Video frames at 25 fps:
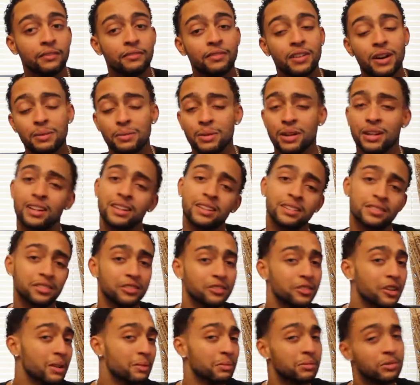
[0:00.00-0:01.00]
Follow me on
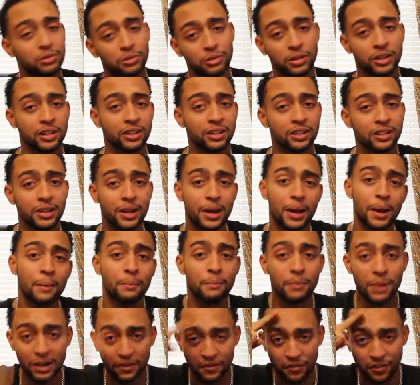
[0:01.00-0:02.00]
Instagram, Twitter.
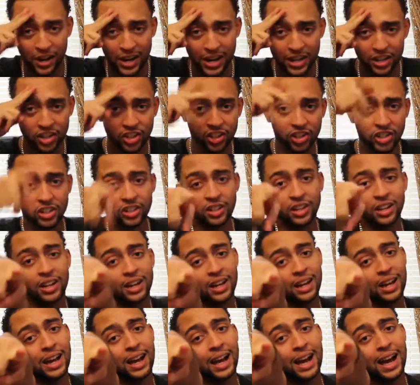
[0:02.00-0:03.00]
Manny Fresh.
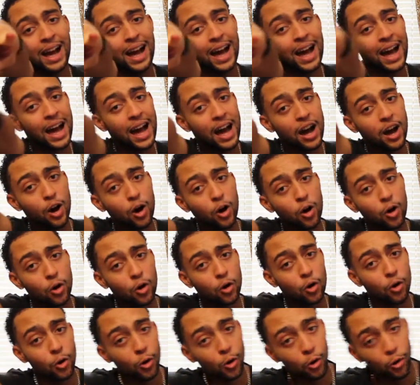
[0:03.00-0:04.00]

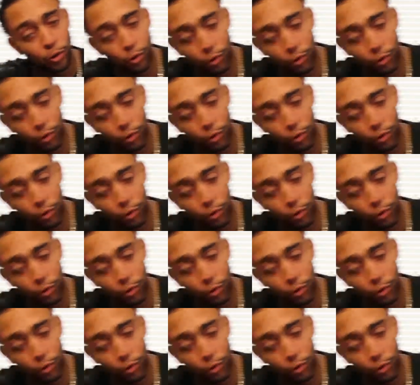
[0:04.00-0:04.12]
Ow!